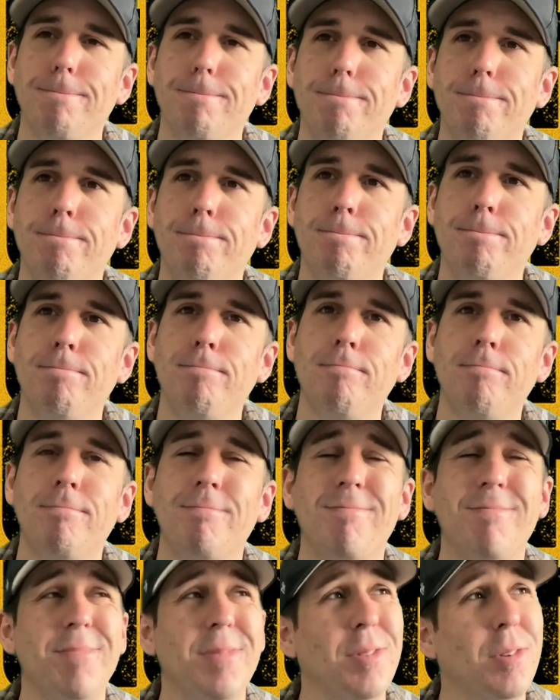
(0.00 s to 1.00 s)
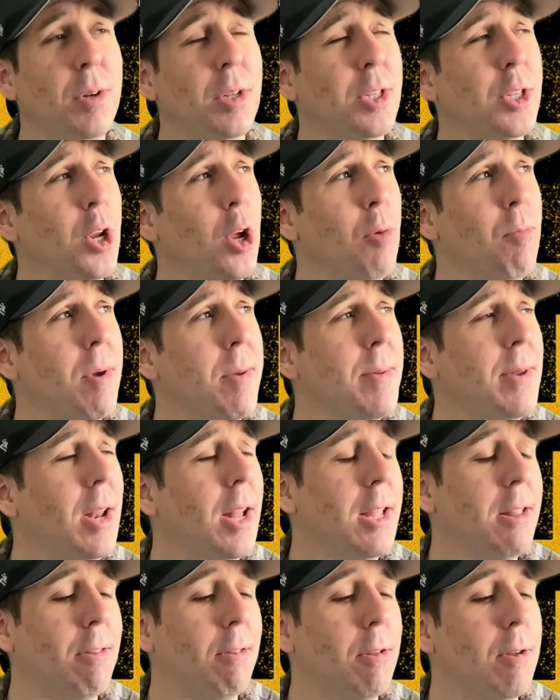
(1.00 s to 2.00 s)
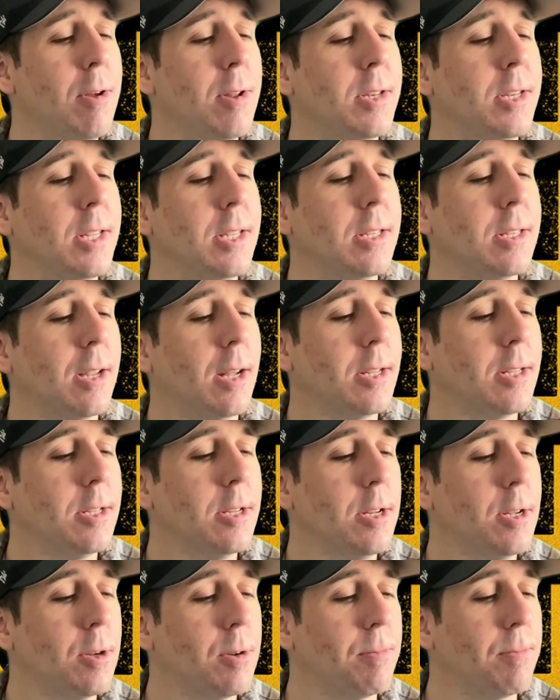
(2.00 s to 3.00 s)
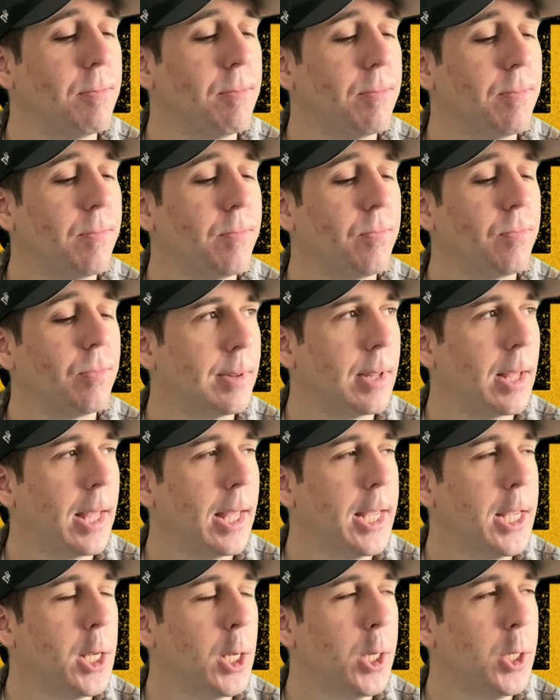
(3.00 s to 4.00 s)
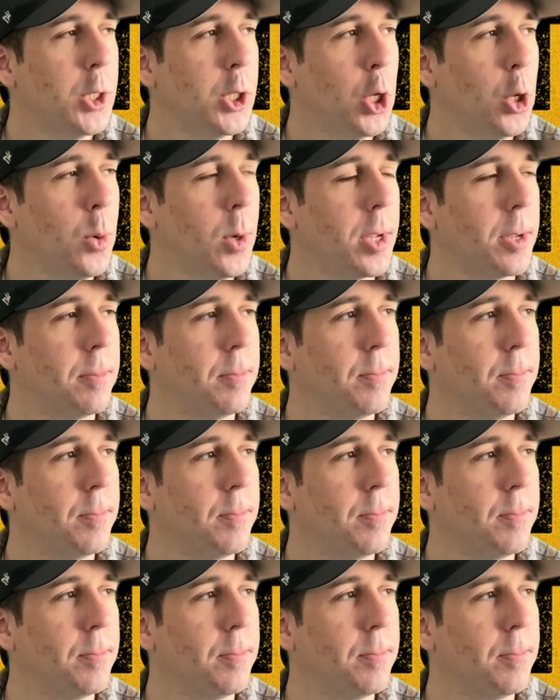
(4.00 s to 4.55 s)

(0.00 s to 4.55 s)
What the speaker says: I don't know, maybe late 30s. I don't know. He could do it.